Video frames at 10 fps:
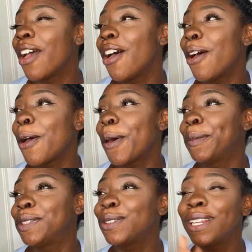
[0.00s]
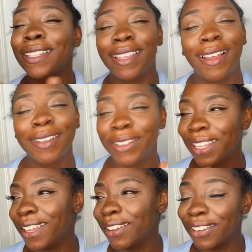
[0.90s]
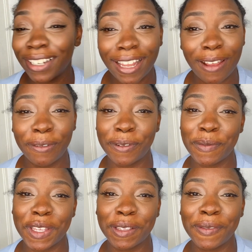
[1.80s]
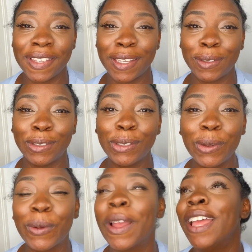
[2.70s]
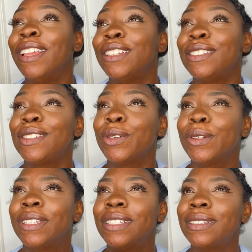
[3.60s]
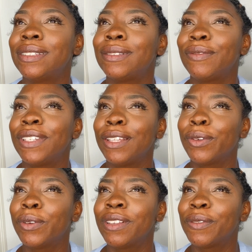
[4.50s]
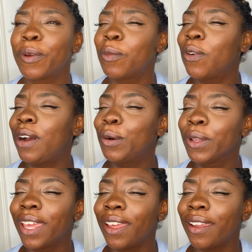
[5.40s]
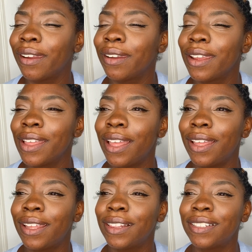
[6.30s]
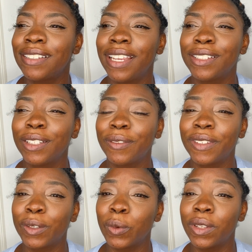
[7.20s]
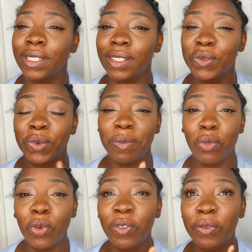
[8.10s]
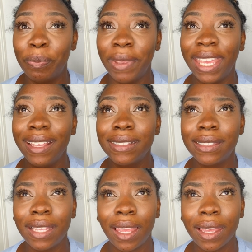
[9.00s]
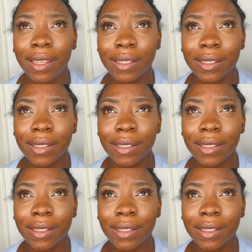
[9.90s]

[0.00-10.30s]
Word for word: um, so that y'all could get a good laugh from this video too. So this video was from Wow Gear and the title of it was Remove Big Tick